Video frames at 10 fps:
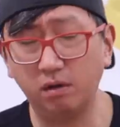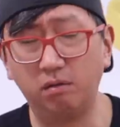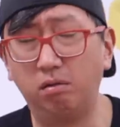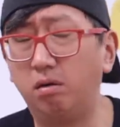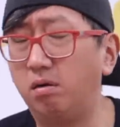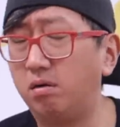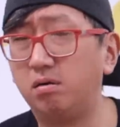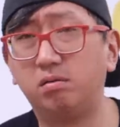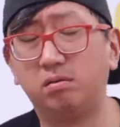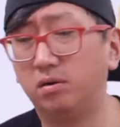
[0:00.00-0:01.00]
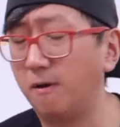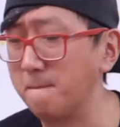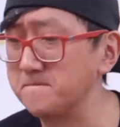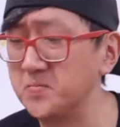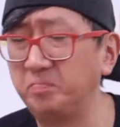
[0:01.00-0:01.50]
B-roll of my
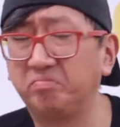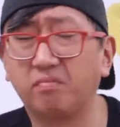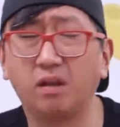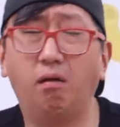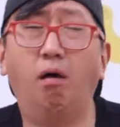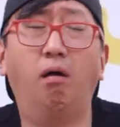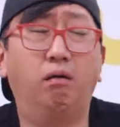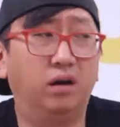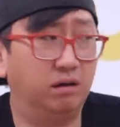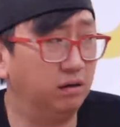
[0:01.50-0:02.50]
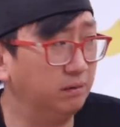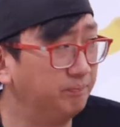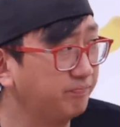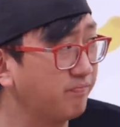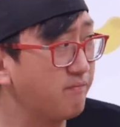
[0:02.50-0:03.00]
reactions, and I'm curious to see
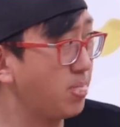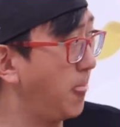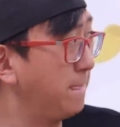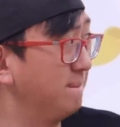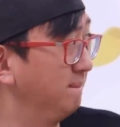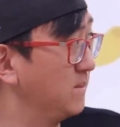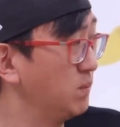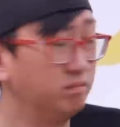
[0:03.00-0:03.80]
what Julia's will be.